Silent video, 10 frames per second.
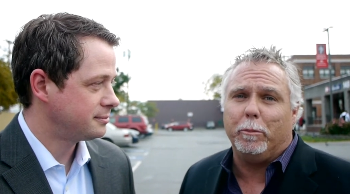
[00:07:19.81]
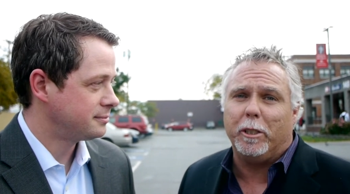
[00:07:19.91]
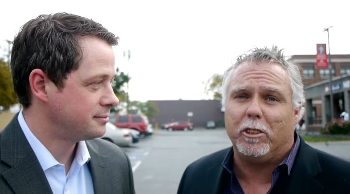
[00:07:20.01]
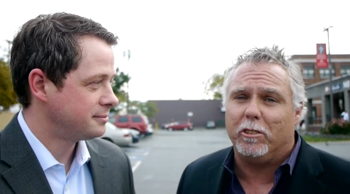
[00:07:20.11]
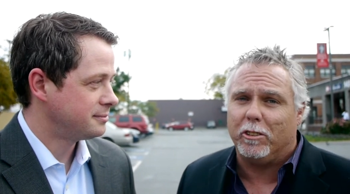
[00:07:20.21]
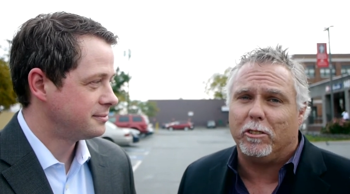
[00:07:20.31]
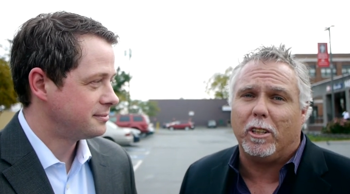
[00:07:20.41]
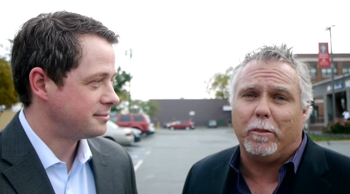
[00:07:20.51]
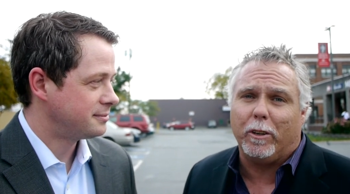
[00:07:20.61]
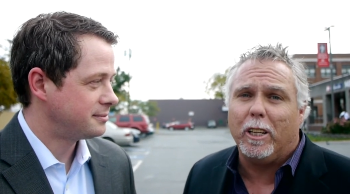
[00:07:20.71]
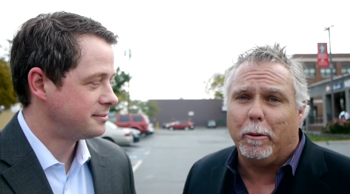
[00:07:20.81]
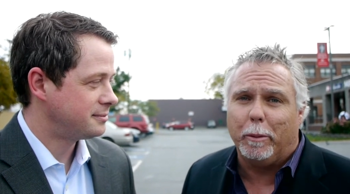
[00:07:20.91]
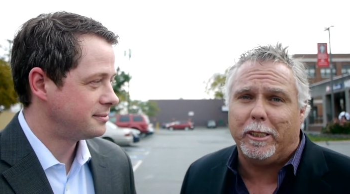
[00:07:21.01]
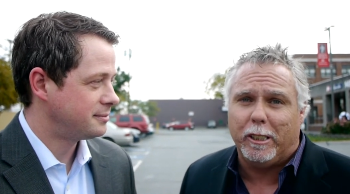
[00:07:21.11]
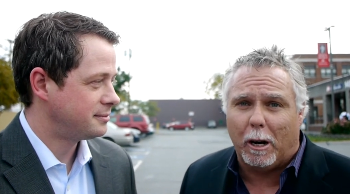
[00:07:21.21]
Speaker 1: missions and stuff are a little
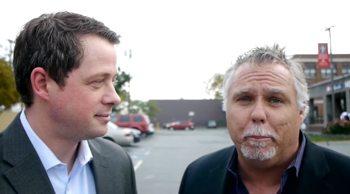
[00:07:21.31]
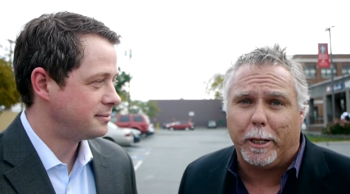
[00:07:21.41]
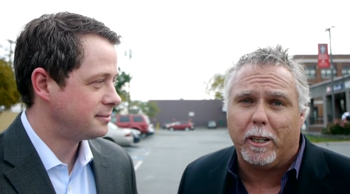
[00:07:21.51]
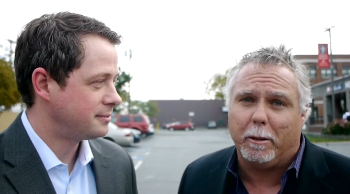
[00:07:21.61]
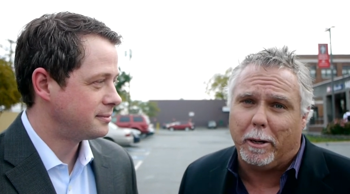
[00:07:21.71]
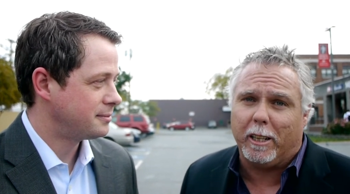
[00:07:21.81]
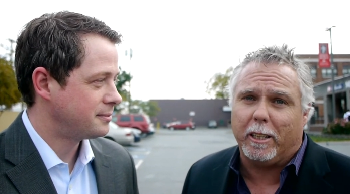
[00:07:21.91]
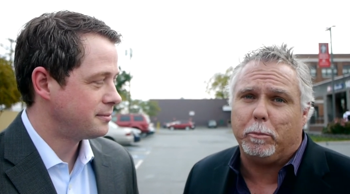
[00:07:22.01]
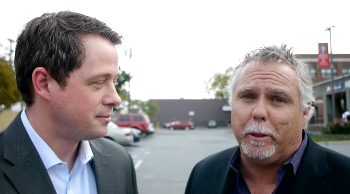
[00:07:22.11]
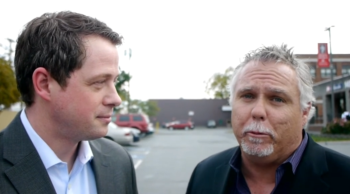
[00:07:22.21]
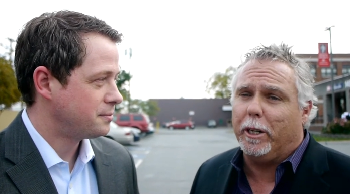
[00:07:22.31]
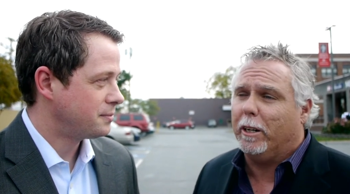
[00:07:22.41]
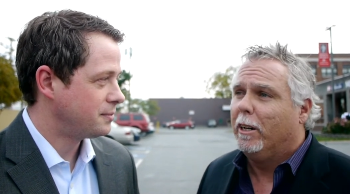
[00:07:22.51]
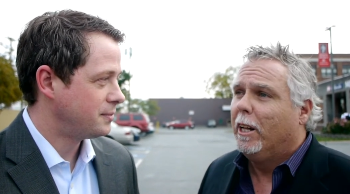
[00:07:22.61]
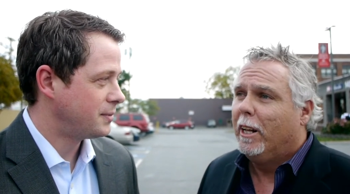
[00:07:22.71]
bit dumpy. Come on, let's be
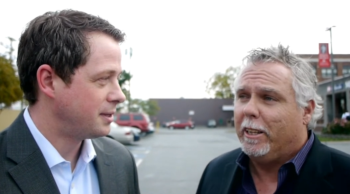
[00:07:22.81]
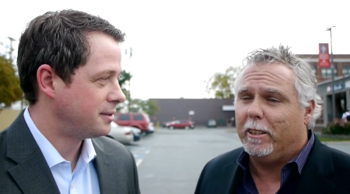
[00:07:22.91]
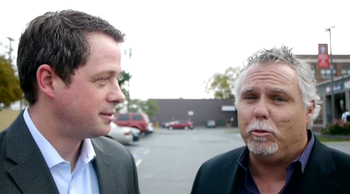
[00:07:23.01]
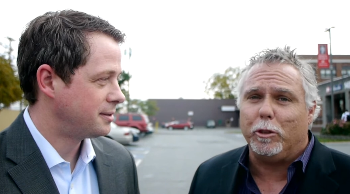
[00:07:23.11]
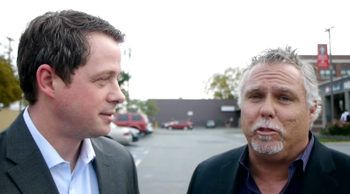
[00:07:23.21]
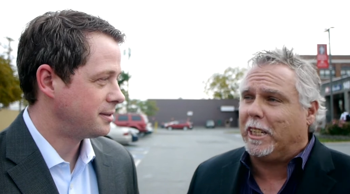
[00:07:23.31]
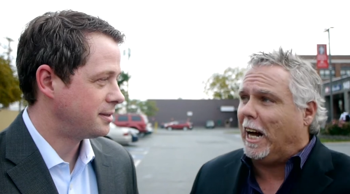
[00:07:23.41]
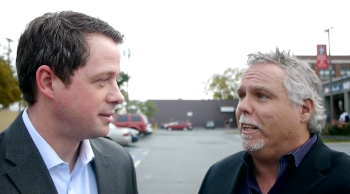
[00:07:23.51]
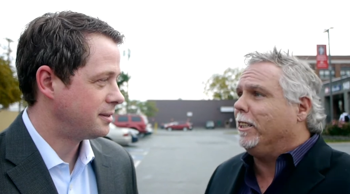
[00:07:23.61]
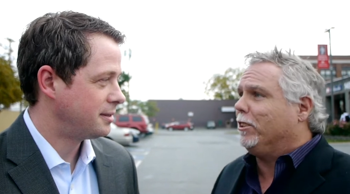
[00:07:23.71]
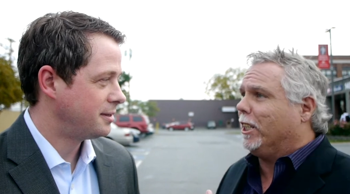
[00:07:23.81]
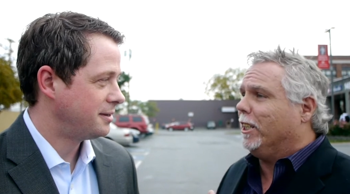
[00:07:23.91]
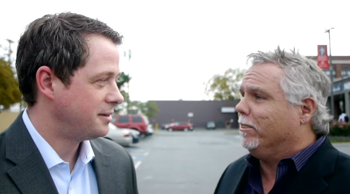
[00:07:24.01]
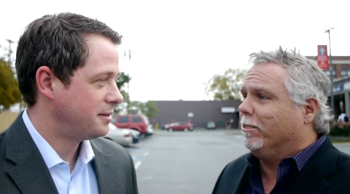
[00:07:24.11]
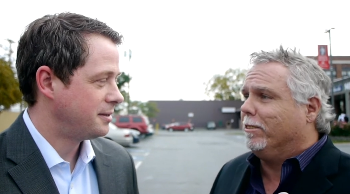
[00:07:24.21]
real. Yeah. This was college
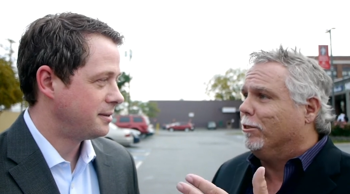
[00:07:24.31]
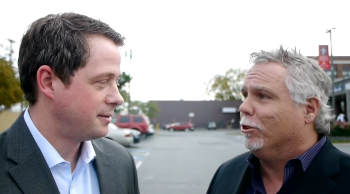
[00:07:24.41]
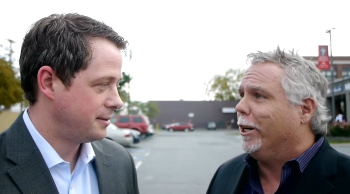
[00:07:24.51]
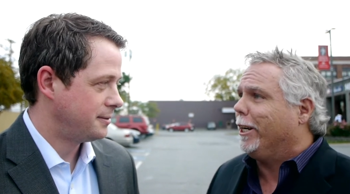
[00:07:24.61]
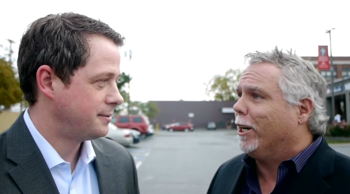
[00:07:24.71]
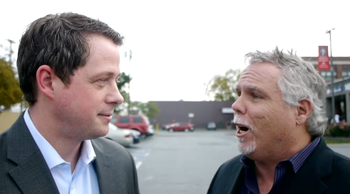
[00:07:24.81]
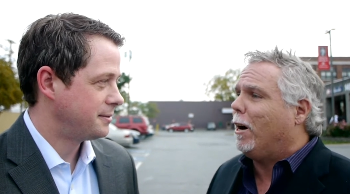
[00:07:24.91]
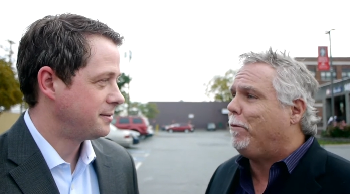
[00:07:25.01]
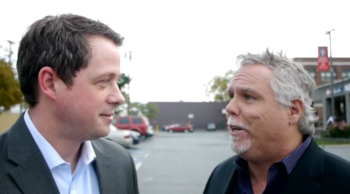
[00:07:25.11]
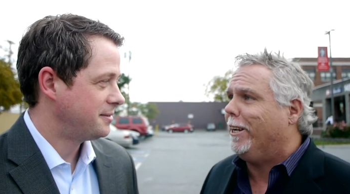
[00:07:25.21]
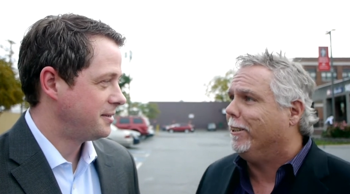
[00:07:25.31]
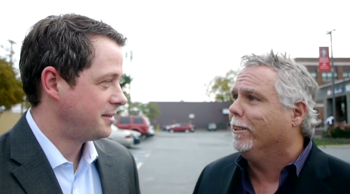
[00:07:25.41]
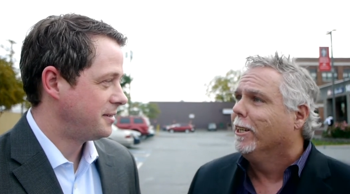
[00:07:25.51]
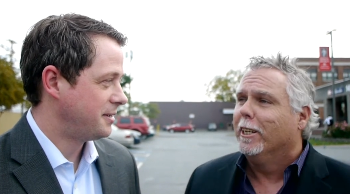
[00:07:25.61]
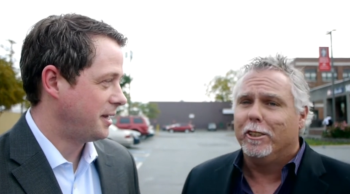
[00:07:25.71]
kids enjoying coffee
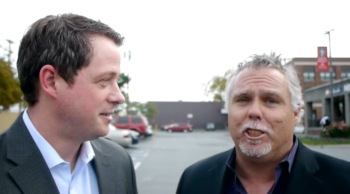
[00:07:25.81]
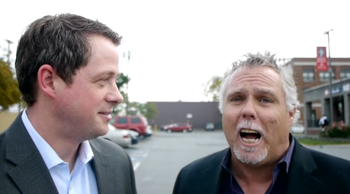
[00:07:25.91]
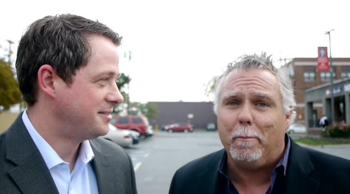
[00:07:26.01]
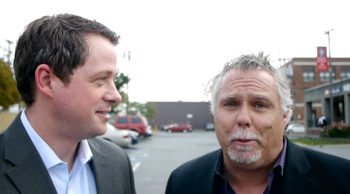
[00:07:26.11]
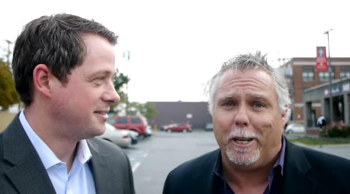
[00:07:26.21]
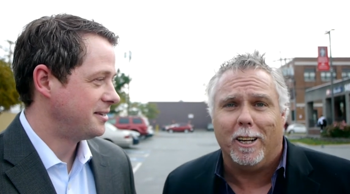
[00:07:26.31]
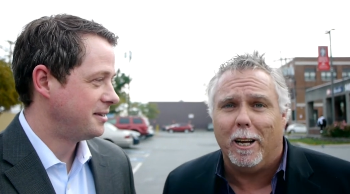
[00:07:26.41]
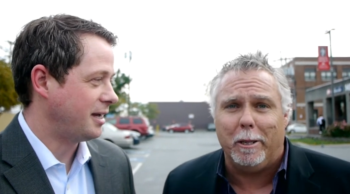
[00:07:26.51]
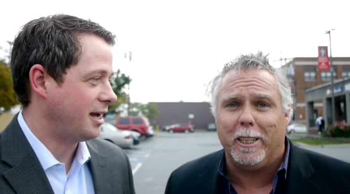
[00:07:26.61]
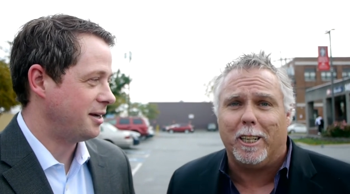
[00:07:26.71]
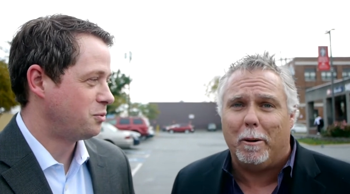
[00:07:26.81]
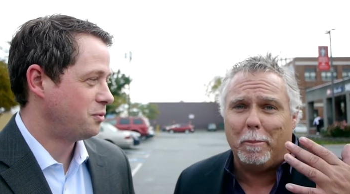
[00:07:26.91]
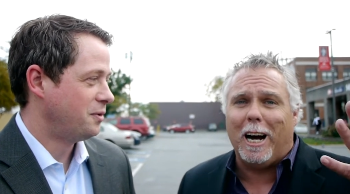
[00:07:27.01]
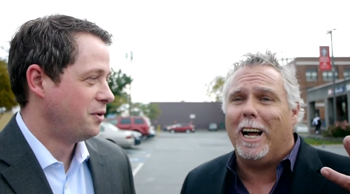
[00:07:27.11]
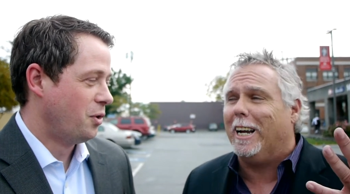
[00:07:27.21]
and
Speaker 2: yeah. shopping. I mean, yeah.
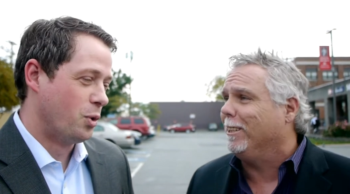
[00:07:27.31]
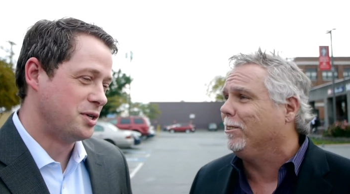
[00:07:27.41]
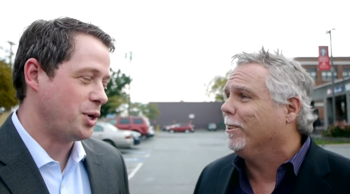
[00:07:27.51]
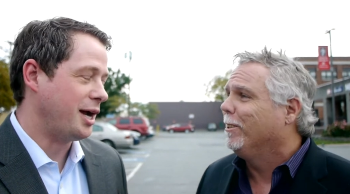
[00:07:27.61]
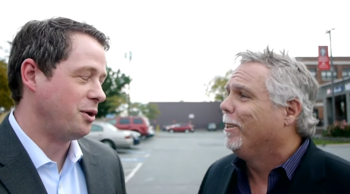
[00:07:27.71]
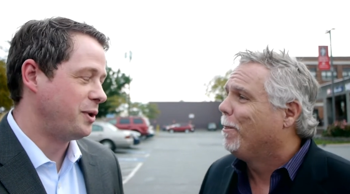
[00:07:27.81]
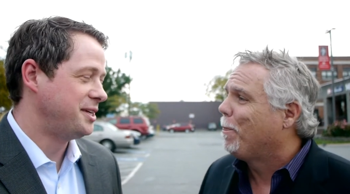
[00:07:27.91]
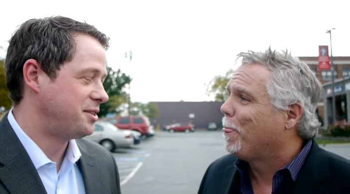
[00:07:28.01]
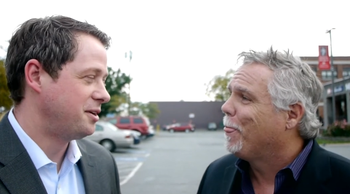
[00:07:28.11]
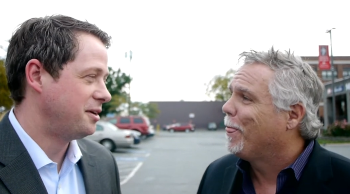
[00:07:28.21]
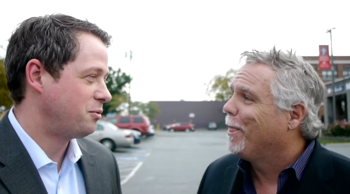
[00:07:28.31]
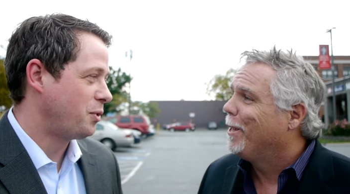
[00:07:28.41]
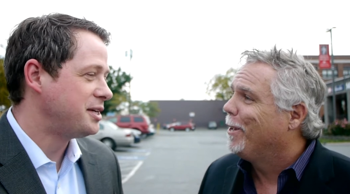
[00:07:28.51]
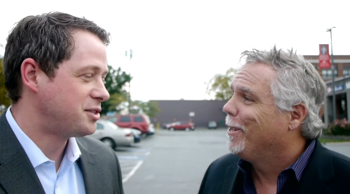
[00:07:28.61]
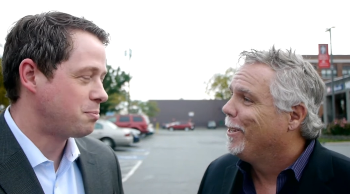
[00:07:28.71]
come on. We're trying to raise the
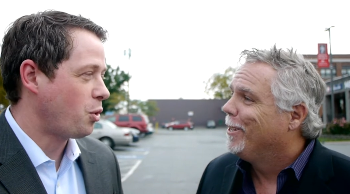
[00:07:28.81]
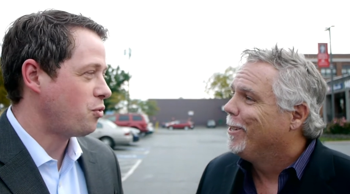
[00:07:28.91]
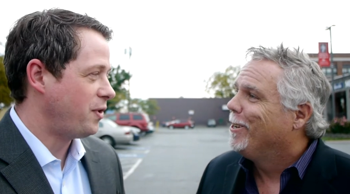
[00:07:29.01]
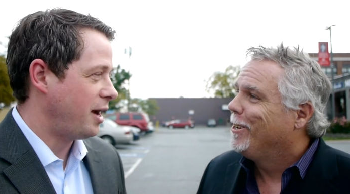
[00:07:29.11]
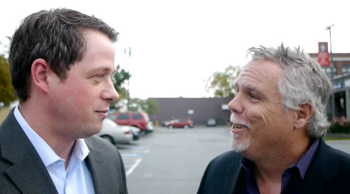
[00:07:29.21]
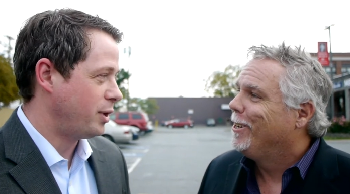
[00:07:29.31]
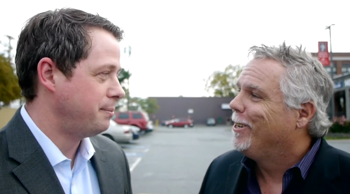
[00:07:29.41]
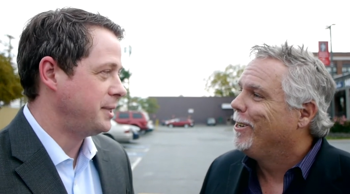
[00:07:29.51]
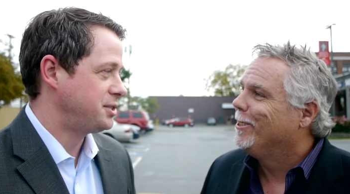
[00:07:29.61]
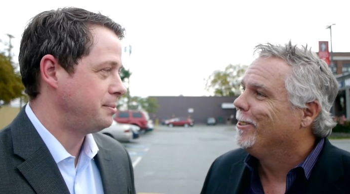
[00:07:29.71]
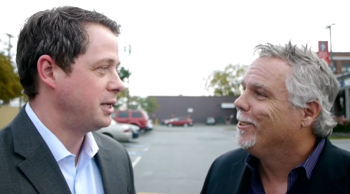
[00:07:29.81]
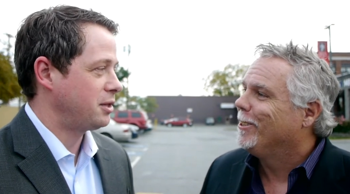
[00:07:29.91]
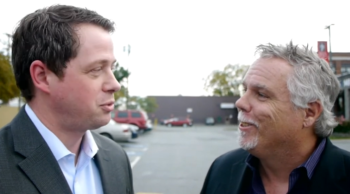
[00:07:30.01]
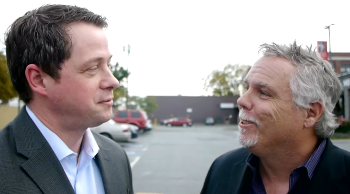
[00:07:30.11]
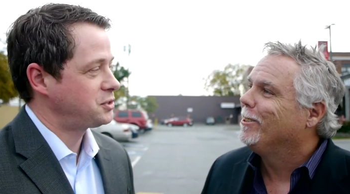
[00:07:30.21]
raise the profile of what it means to be
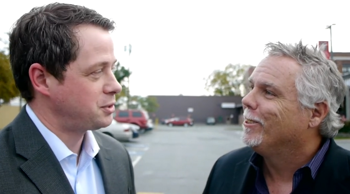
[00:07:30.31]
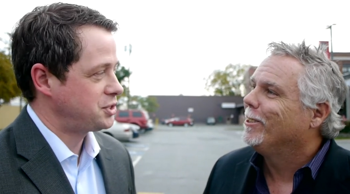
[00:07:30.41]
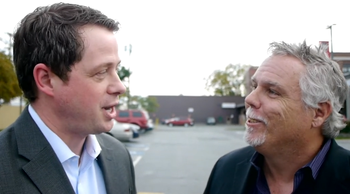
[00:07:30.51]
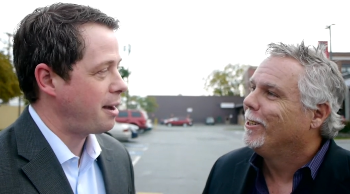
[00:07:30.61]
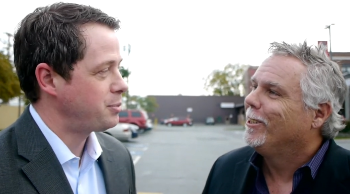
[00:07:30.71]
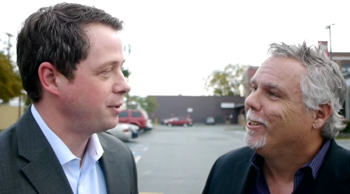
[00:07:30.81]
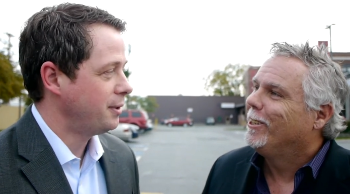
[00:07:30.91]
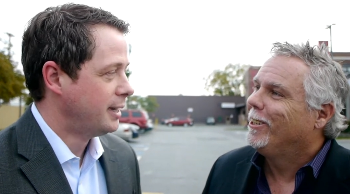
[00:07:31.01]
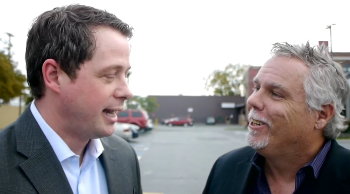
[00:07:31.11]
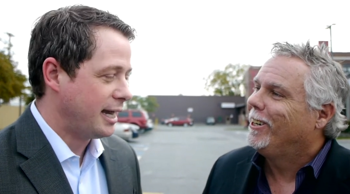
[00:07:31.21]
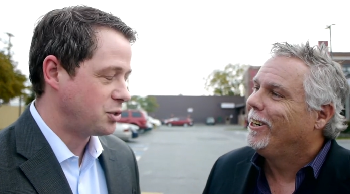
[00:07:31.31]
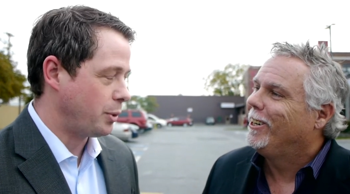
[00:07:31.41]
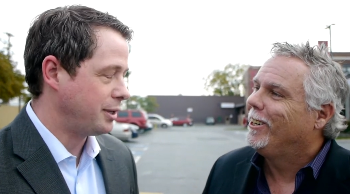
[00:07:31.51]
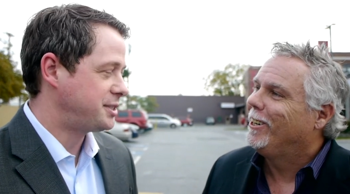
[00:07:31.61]
a thrift store shopper, and so whether